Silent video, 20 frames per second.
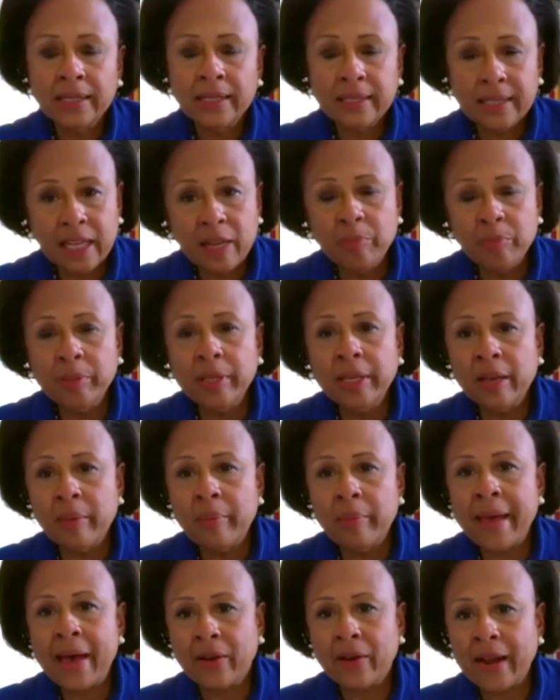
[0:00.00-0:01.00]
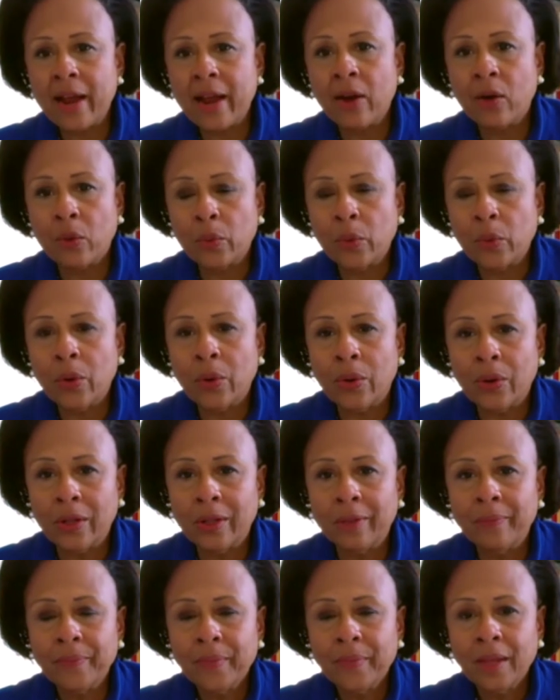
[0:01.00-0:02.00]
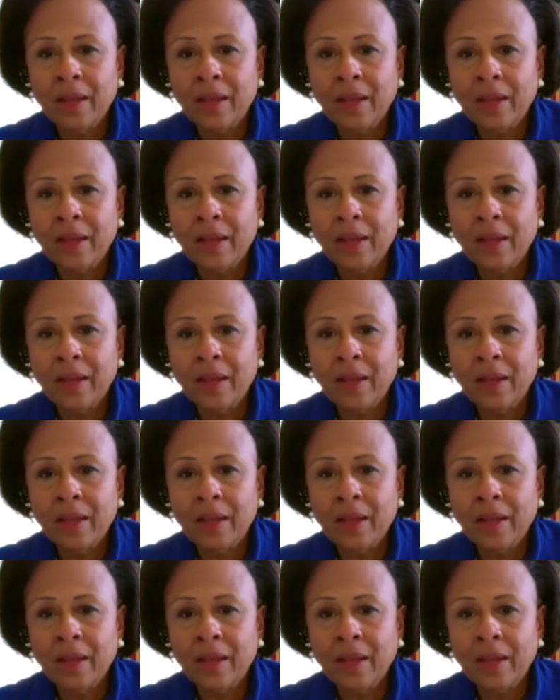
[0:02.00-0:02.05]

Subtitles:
deeply about our role.